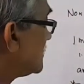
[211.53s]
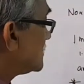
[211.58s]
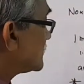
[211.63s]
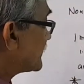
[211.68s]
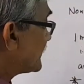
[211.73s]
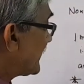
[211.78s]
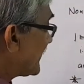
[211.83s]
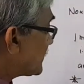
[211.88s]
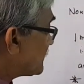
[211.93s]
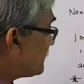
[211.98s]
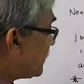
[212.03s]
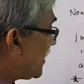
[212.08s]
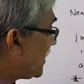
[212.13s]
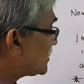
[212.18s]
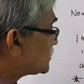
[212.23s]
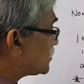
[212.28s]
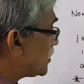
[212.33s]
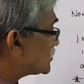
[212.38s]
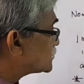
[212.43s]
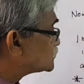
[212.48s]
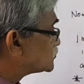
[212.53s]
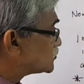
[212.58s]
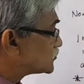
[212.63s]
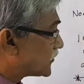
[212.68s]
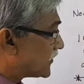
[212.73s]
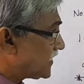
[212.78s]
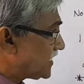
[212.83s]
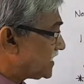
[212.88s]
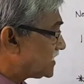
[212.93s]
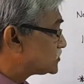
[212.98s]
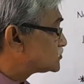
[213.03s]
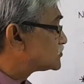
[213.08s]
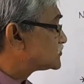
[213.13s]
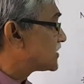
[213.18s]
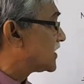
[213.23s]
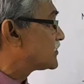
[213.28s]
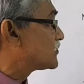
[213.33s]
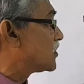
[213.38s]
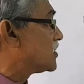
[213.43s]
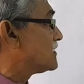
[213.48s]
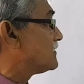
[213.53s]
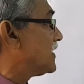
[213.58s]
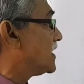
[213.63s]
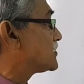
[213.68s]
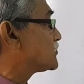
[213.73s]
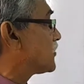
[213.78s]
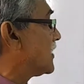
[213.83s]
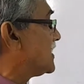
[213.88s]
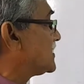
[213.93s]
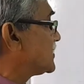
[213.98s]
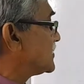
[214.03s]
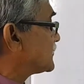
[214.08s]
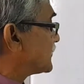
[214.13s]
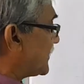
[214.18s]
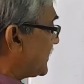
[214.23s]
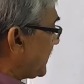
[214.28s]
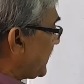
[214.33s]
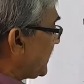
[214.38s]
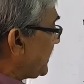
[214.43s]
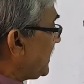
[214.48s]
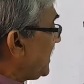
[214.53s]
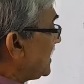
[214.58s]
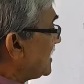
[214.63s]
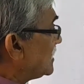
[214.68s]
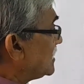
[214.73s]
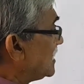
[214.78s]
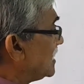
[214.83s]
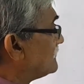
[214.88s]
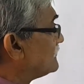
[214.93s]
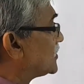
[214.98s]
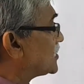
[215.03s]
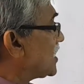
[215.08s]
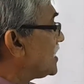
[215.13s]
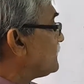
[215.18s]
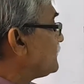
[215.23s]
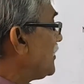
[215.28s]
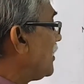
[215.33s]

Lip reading: 6.023 into 10 to the power 23 number of